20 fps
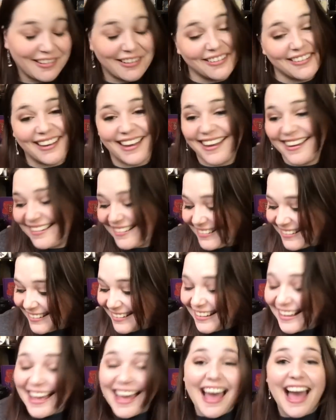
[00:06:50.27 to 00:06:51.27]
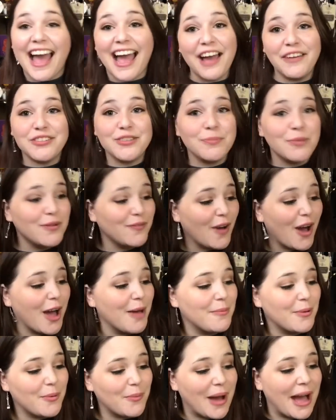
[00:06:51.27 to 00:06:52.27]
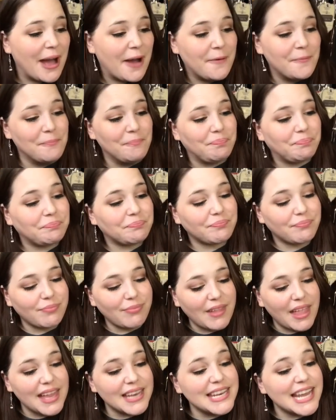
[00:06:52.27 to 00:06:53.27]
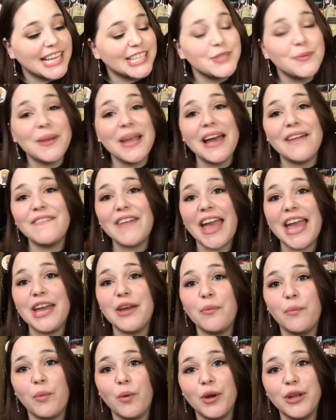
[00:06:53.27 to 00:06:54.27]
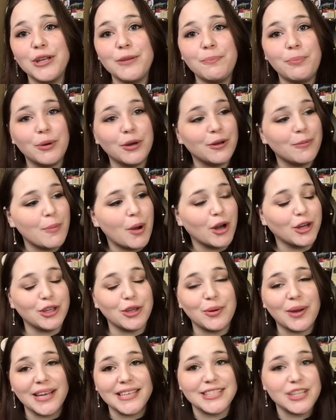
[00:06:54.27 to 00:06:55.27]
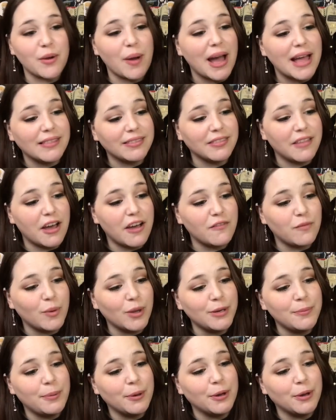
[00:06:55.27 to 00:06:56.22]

Okay. I have to move on, but wow. Next, we have a wood bookmark. You guys know I love wood